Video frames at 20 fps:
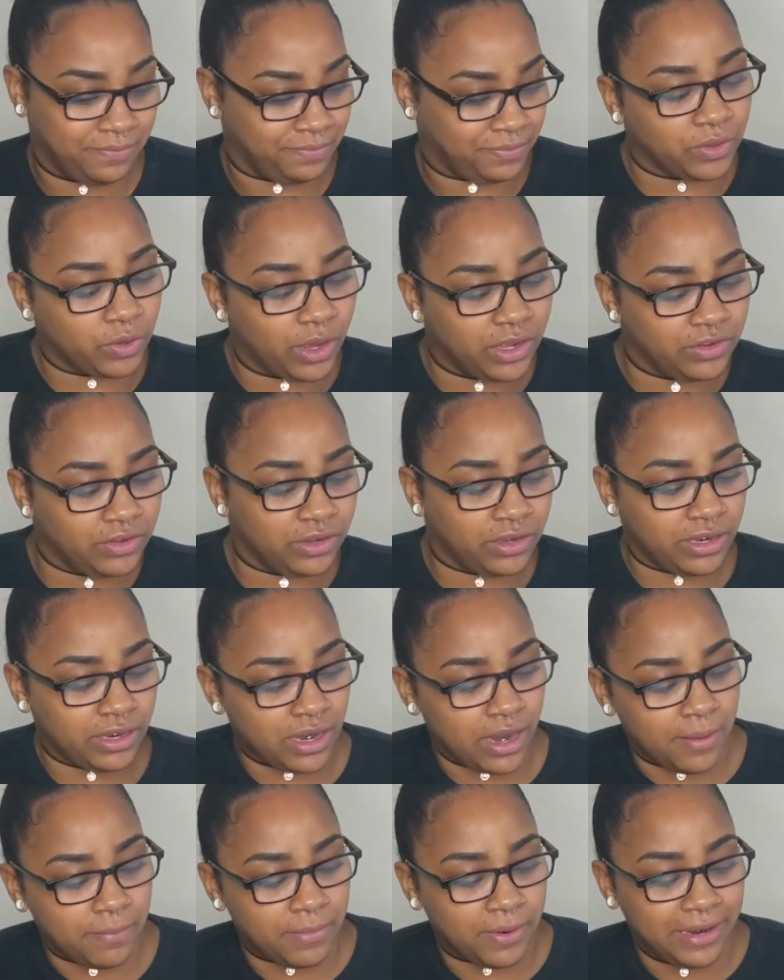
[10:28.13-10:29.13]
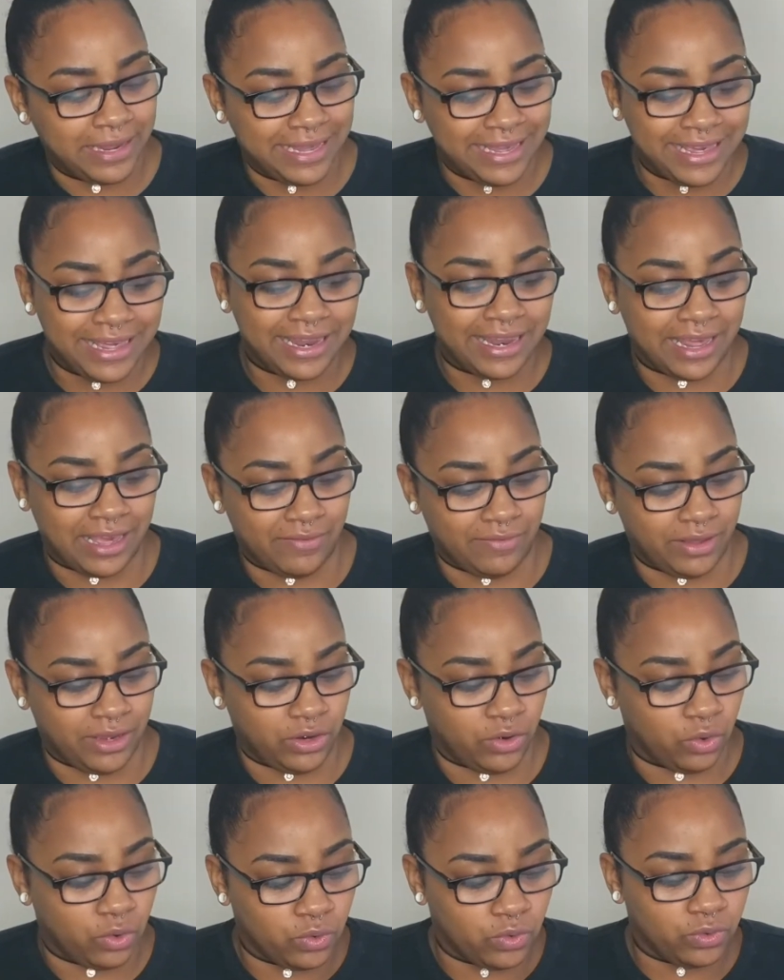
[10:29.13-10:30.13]
Question number
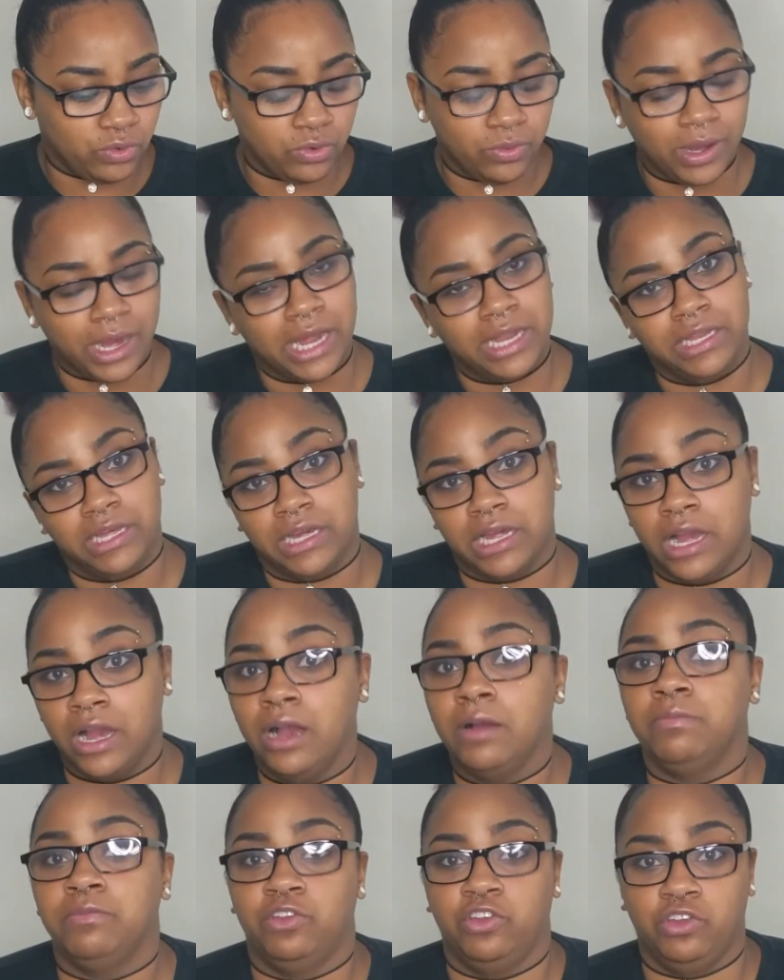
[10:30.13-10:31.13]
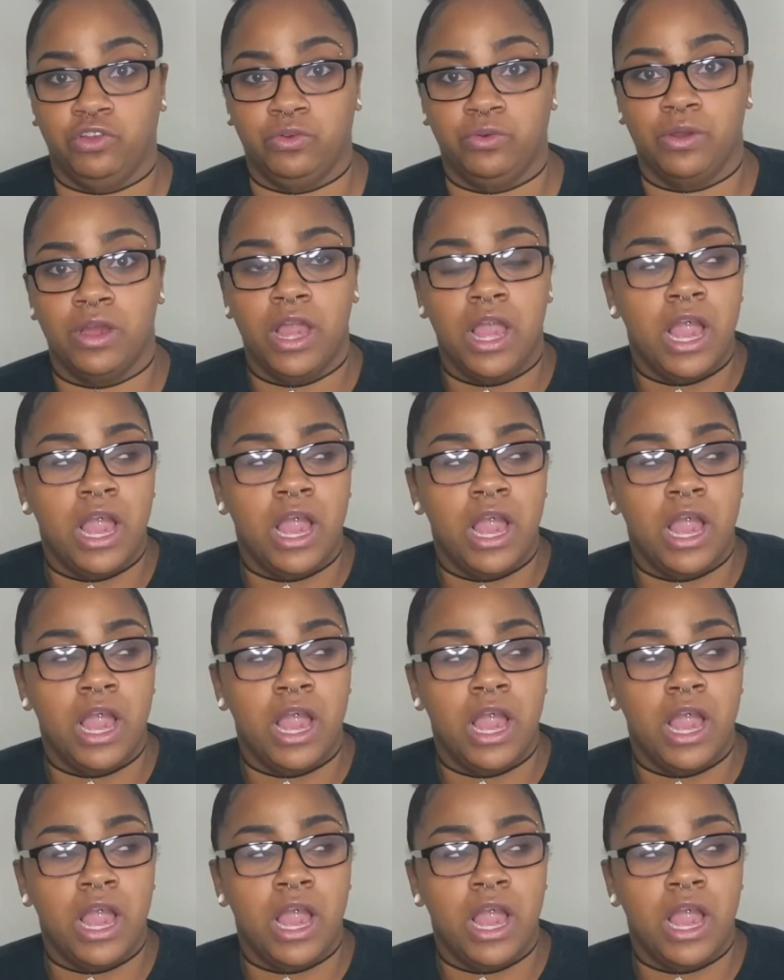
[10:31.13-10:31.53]
11. Who do I look up to?